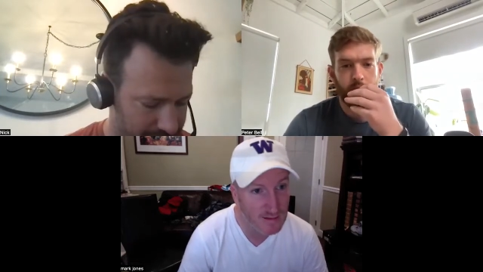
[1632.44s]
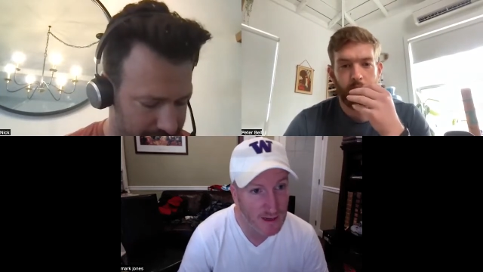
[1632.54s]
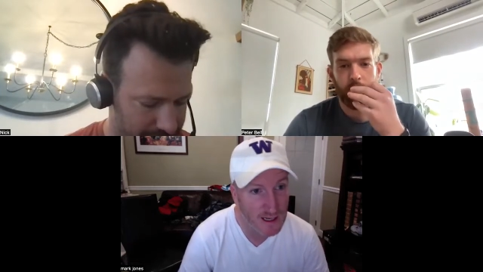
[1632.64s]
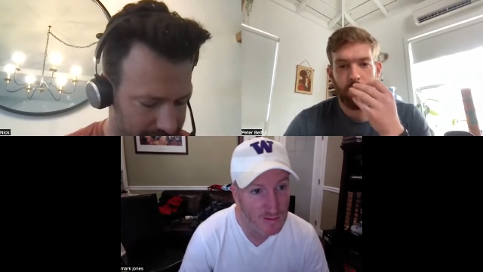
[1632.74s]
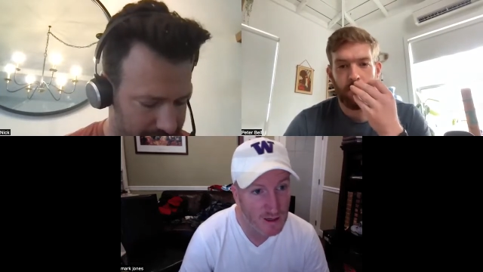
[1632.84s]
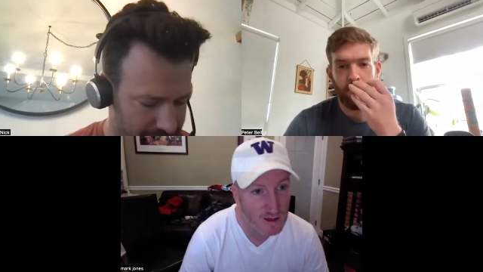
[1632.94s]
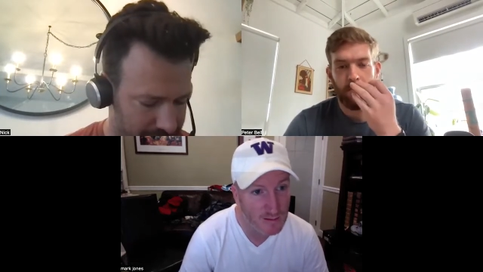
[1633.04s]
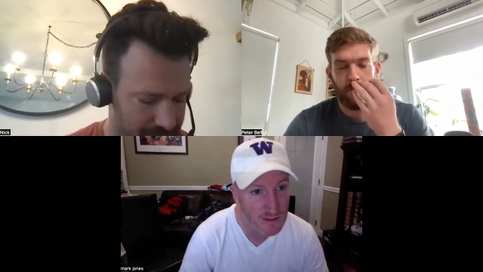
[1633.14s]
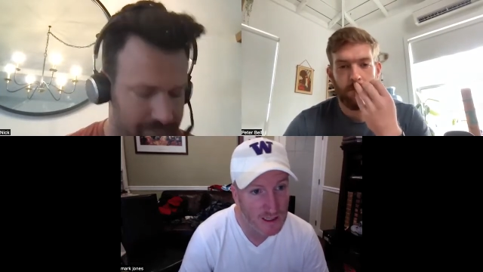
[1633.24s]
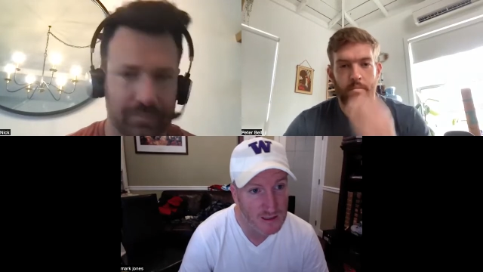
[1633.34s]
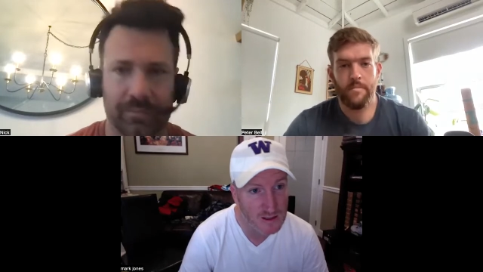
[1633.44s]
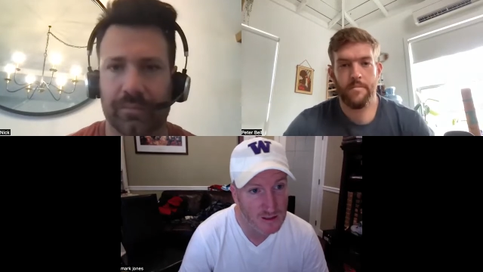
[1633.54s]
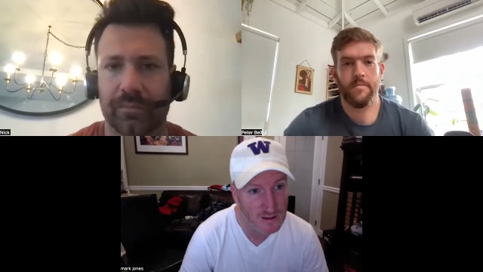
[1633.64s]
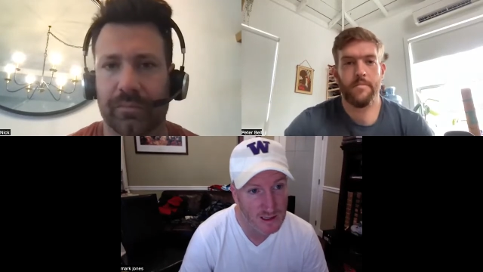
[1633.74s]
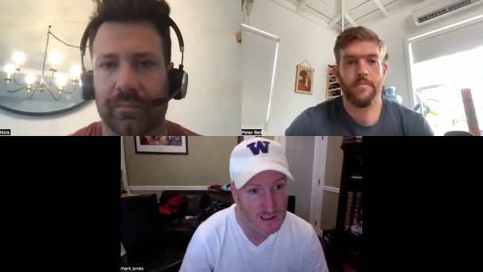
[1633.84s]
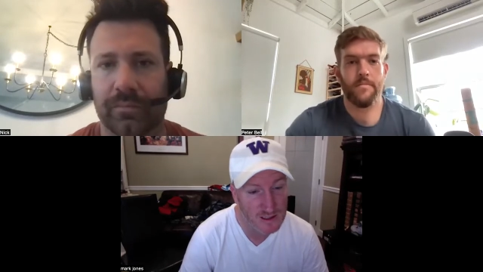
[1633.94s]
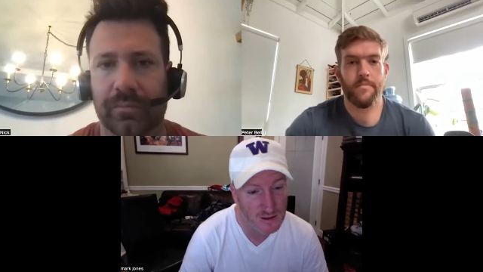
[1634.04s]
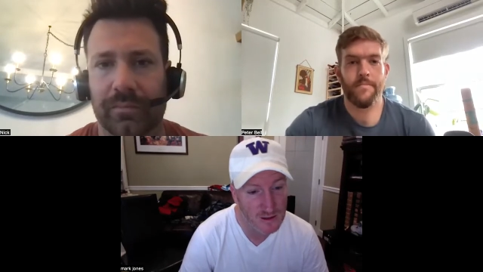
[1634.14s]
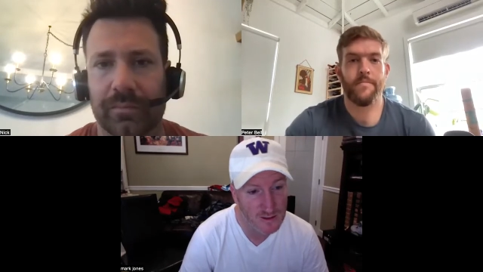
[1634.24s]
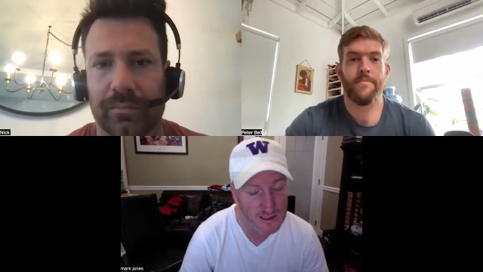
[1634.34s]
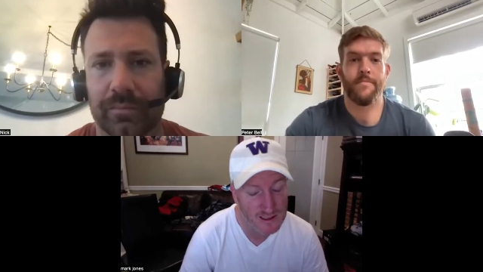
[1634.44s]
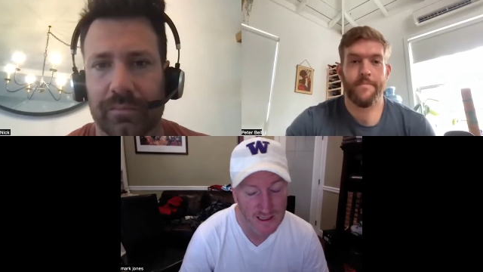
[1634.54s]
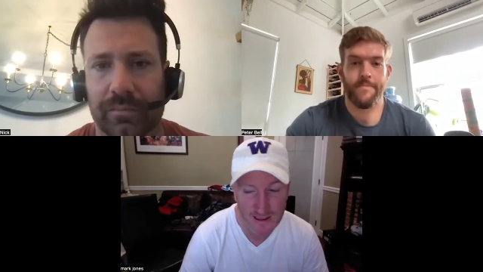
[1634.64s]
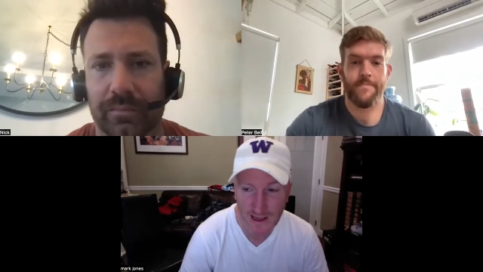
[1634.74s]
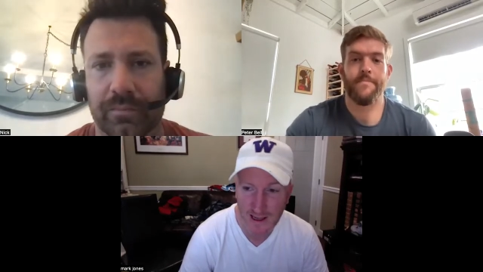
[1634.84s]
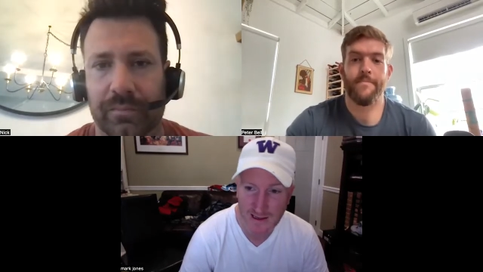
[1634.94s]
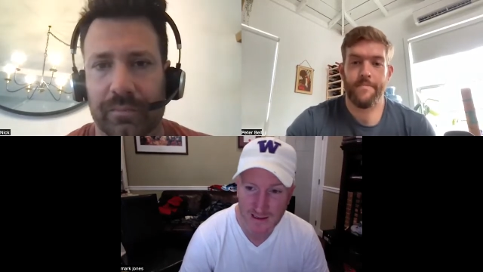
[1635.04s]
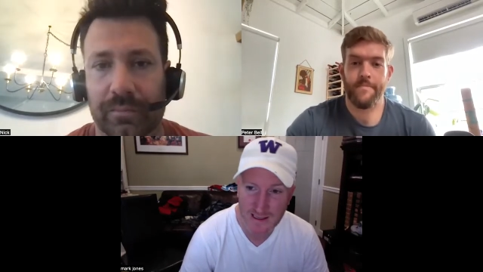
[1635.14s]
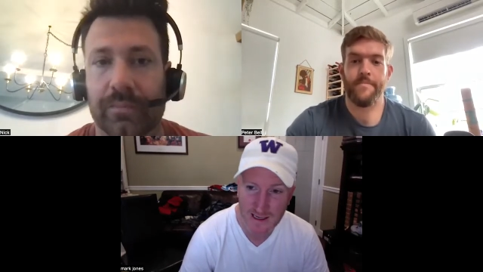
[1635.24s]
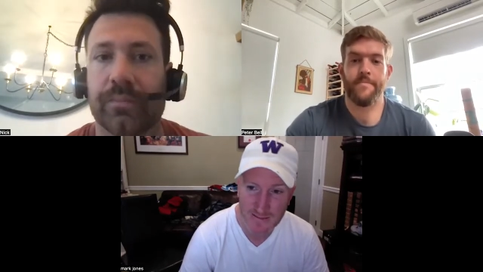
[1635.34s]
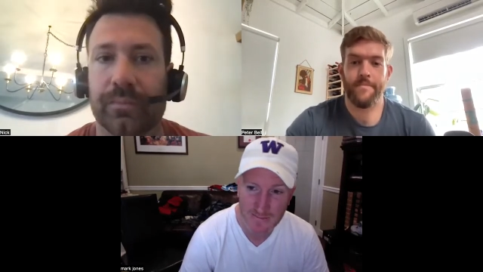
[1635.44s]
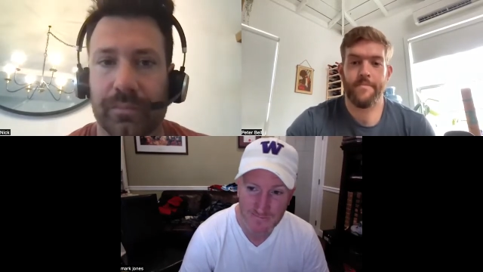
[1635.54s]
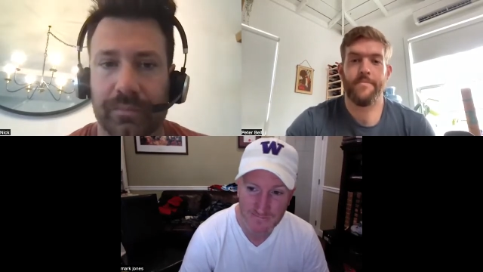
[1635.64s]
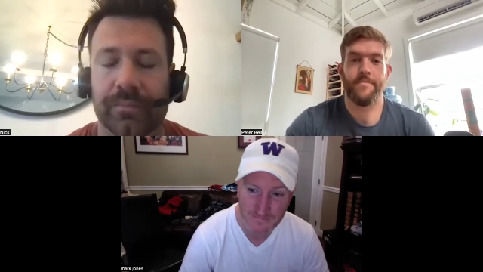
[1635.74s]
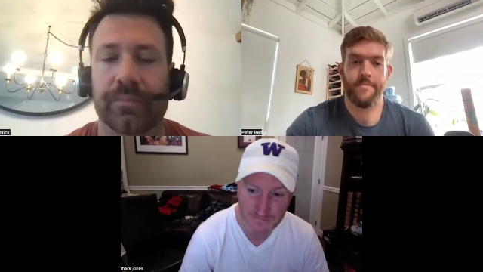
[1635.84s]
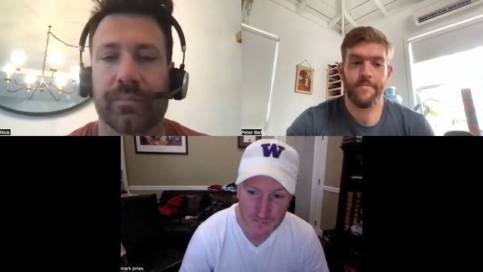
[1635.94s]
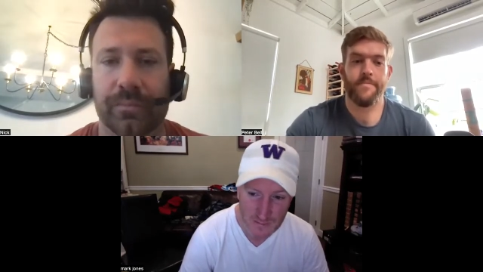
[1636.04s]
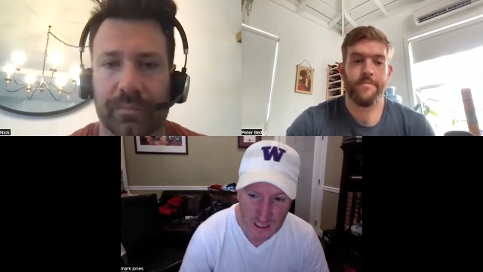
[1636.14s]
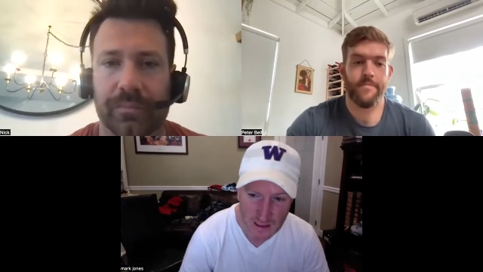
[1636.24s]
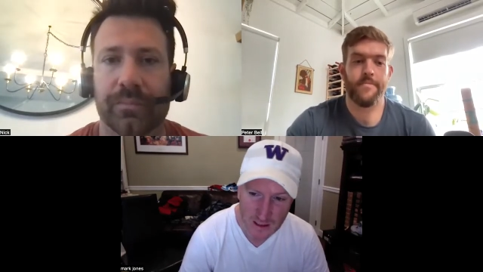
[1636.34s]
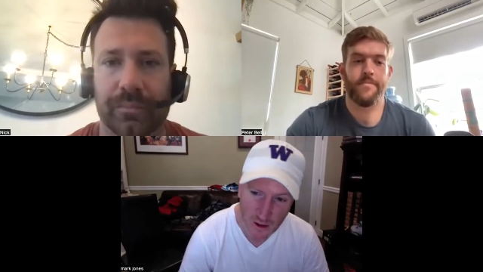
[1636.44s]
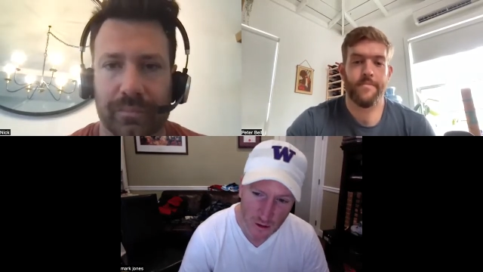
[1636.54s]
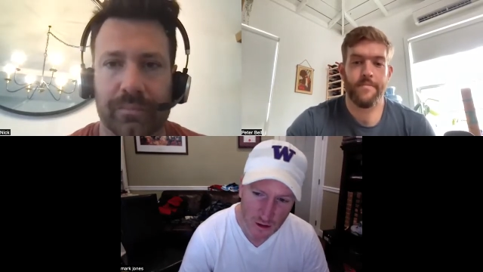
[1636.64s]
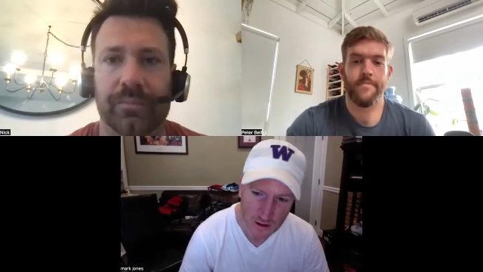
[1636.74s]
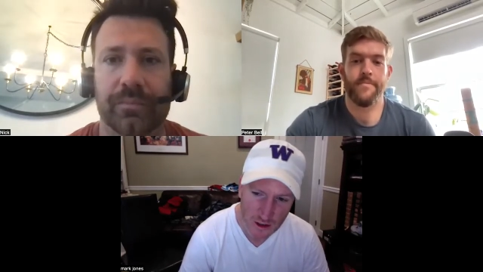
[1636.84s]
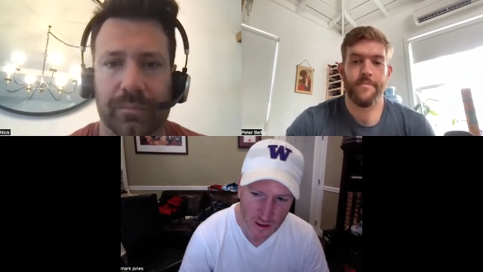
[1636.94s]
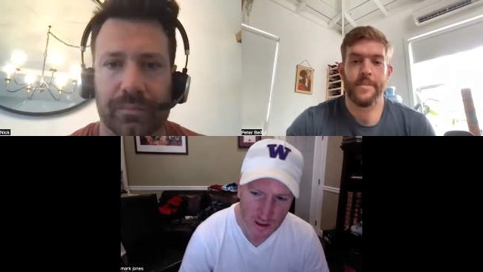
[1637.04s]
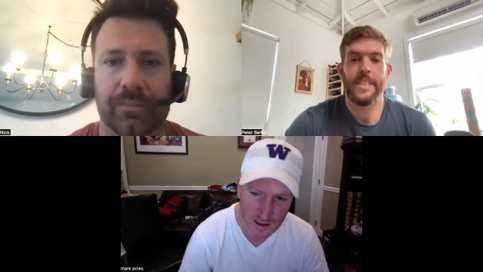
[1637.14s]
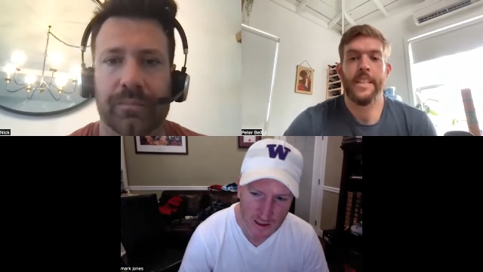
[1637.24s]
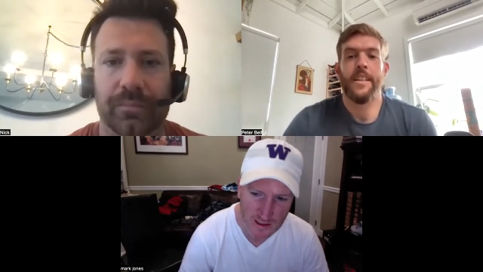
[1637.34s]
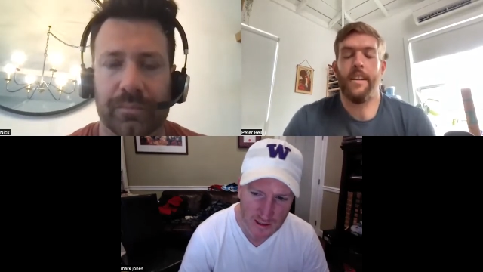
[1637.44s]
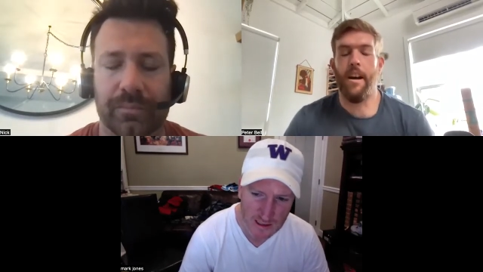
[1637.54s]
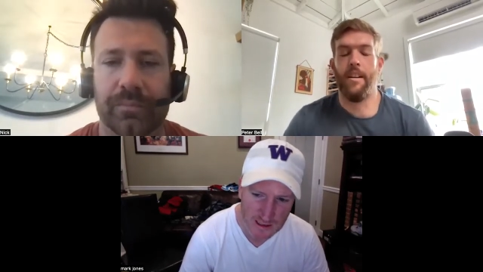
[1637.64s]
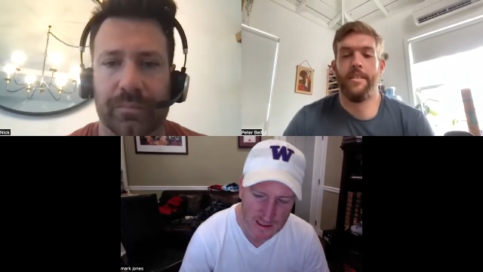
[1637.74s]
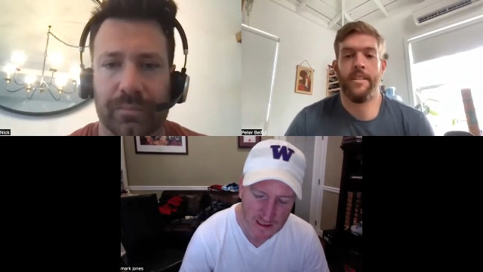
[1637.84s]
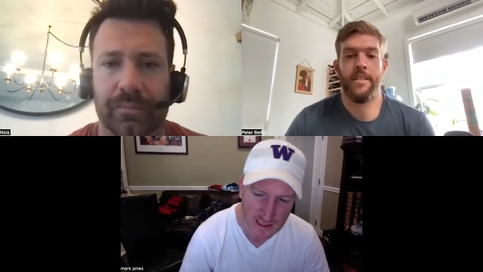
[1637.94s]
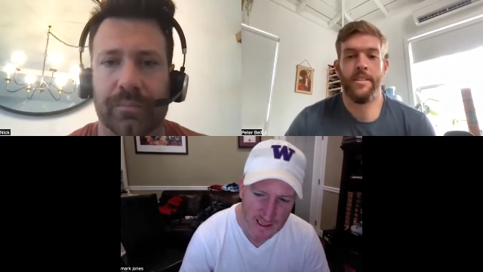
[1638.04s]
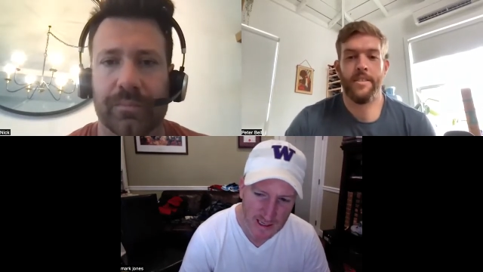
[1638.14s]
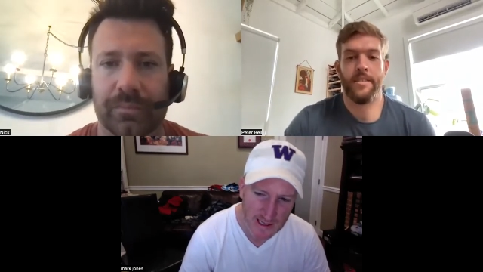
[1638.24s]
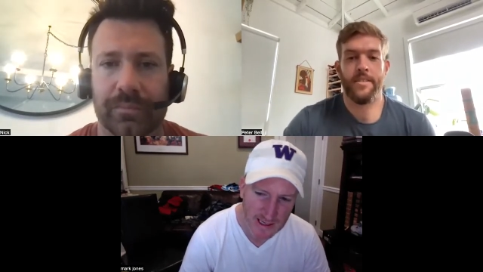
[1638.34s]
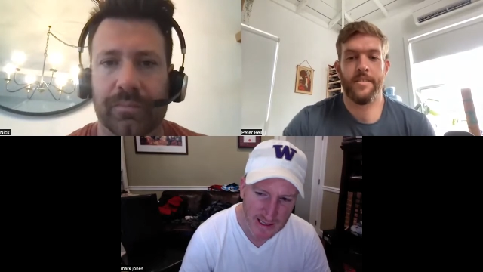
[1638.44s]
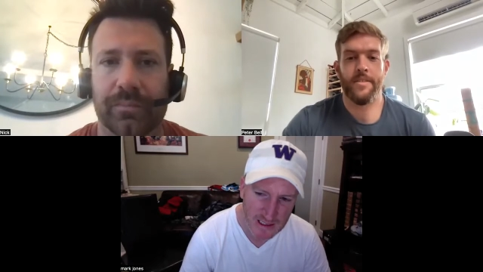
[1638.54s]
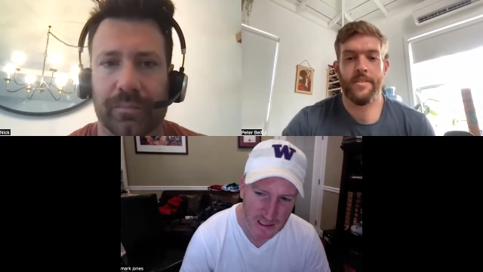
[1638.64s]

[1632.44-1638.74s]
Speaker 1: made him a minister, as Goodwin said. And um, hmm. so Charnock is is is